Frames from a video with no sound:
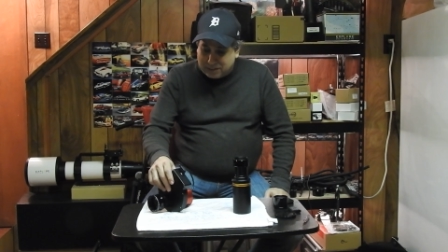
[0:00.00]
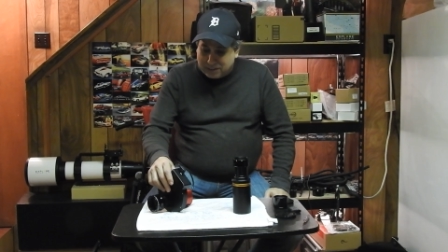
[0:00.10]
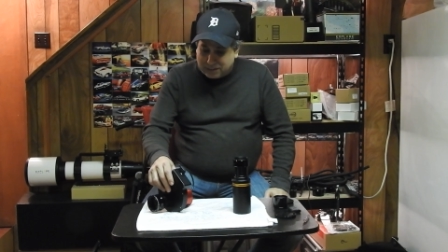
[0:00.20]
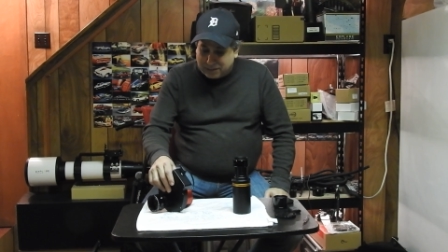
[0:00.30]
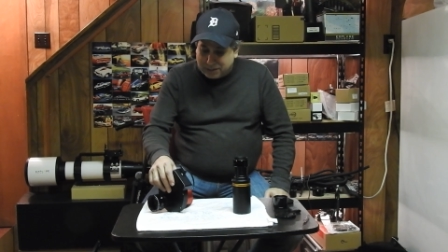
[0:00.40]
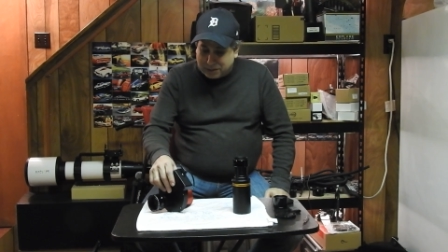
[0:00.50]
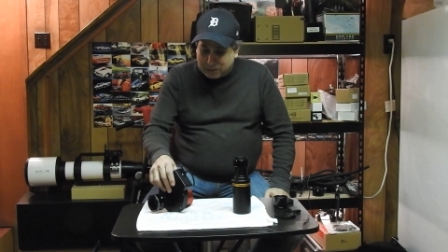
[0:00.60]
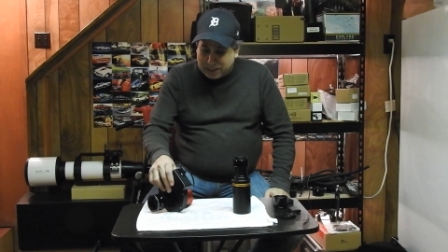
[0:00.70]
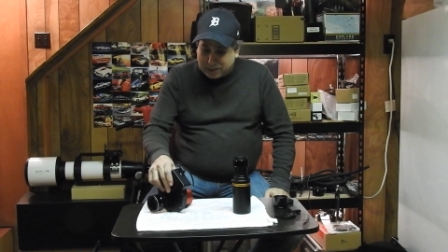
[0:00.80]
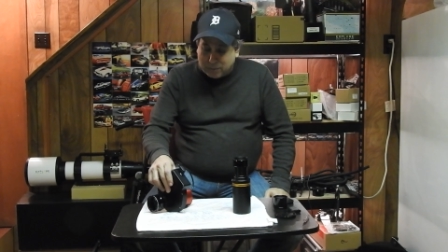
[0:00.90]
this
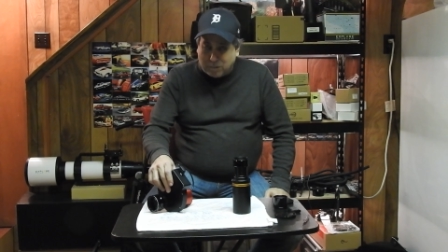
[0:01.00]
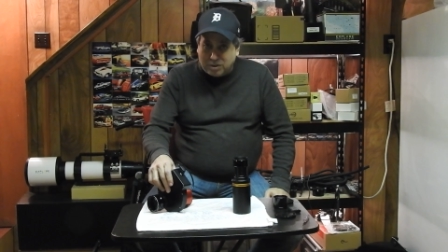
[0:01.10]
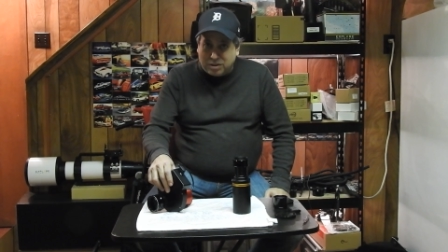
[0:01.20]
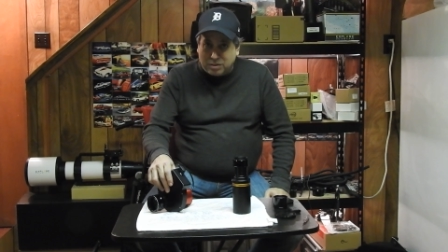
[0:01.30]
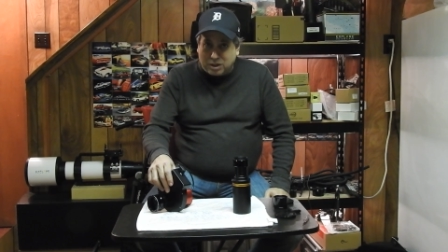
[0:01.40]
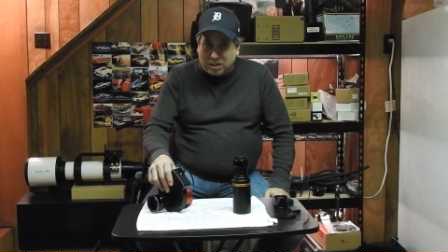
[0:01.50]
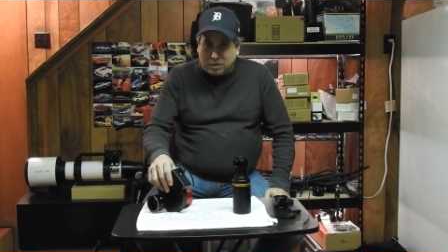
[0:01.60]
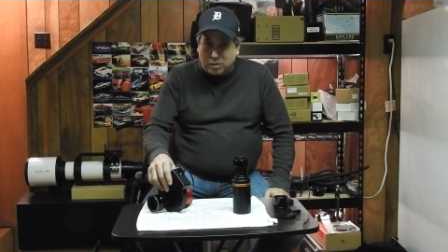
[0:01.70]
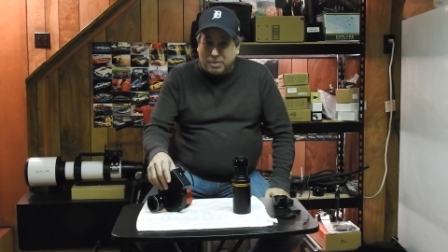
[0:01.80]
situation. What would you want to do?